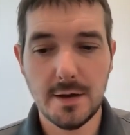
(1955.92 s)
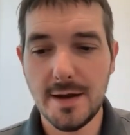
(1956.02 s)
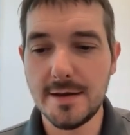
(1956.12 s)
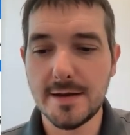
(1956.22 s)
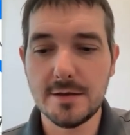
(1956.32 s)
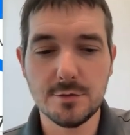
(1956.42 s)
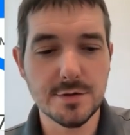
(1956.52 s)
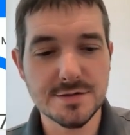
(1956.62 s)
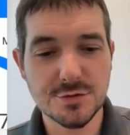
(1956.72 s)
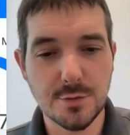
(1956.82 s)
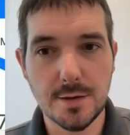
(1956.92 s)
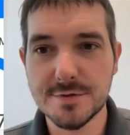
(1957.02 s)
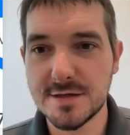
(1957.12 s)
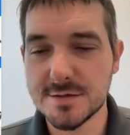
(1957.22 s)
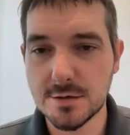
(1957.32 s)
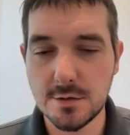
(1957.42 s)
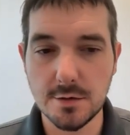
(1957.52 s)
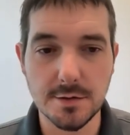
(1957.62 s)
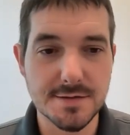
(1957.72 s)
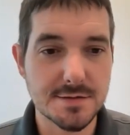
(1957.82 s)
And again, the reason 20% is a
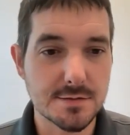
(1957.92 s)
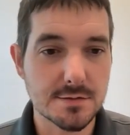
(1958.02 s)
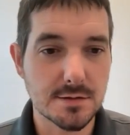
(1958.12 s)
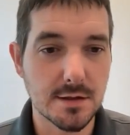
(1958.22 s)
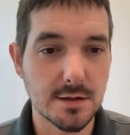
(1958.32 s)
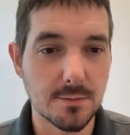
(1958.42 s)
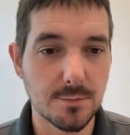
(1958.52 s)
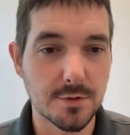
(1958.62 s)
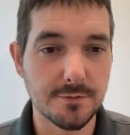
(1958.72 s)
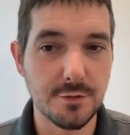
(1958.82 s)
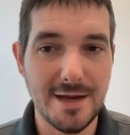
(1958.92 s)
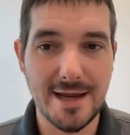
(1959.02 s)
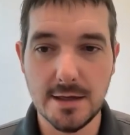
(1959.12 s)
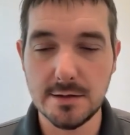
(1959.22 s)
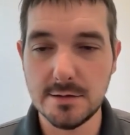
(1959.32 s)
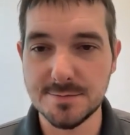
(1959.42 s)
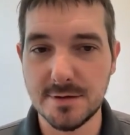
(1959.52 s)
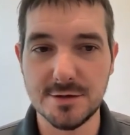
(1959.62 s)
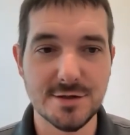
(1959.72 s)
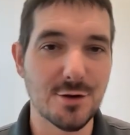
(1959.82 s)
good number if you can is
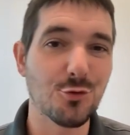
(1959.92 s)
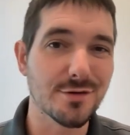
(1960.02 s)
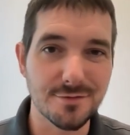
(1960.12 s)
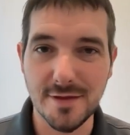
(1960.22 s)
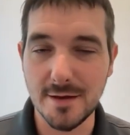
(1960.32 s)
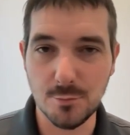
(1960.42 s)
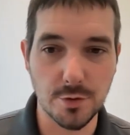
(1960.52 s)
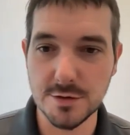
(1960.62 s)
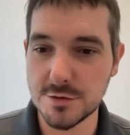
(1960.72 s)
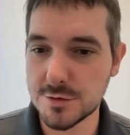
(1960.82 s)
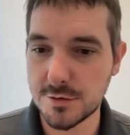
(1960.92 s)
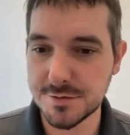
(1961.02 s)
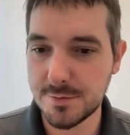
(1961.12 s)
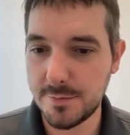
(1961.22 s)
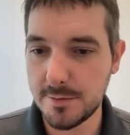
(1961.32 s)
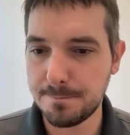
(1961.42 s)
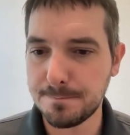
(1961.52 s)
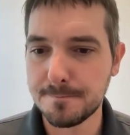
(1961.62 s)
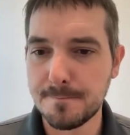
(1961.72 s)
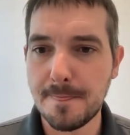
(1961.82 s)
because you get rid of that mortgage insurance premium,
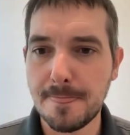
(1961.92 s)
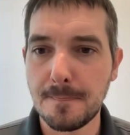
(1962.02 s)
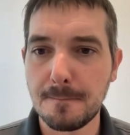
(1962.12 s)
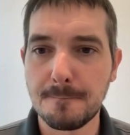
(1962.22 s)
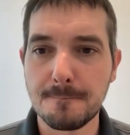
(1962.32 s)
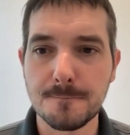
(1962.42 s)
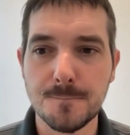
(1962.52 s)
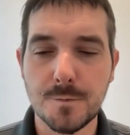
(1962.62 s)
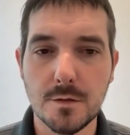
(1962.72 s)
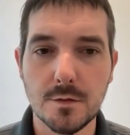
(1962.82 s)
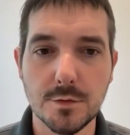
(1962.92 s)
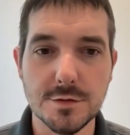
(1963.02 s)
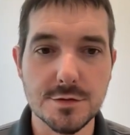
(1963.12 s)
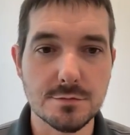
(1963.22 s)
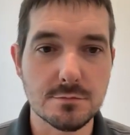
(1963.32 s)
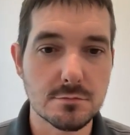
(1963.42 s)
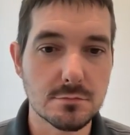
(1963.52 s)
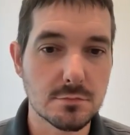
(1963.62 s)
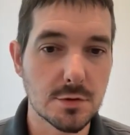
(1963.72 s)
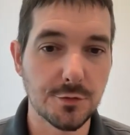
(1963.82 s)
which
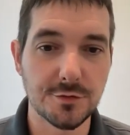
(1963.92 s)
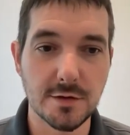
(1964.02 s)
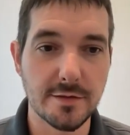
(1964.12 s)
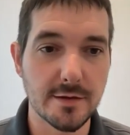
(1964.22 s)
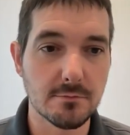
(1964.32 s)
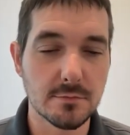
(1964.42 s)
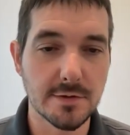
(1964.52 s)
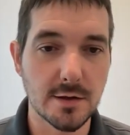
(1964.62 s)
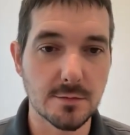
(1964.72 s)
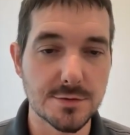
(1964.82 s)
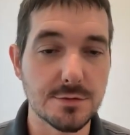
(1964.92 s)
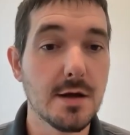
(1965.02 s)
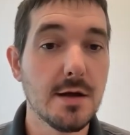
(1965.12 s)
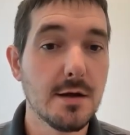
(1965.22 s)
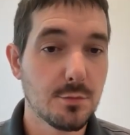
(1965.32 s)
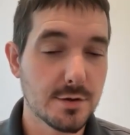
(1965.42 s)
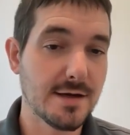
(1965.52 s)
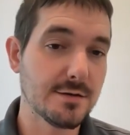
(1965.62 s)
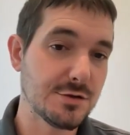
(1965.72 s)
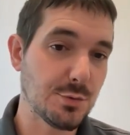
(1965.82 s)
goes to nothing. That helps you. We're
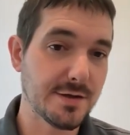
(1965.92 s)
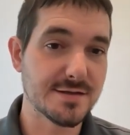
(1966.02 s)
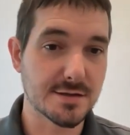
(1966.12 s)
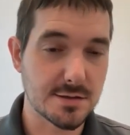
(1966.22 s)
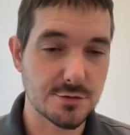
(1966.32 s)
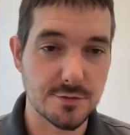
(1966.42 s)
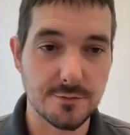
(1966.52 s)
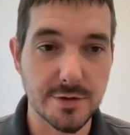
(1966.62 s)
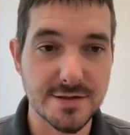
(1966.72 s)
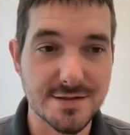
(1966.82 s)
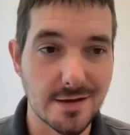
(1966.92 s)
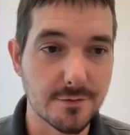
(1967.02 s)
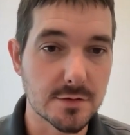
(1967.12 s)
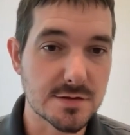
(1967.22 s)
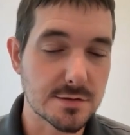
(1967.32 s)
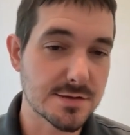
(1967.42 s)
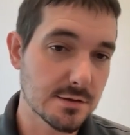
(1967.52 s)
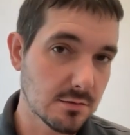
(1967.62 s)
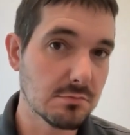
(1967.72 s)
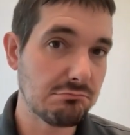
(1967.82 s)
down to $2,647, so
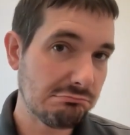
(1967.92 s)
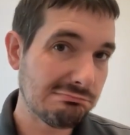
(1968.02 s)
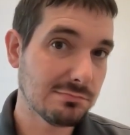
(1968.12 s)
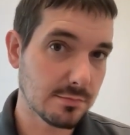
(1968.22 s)
still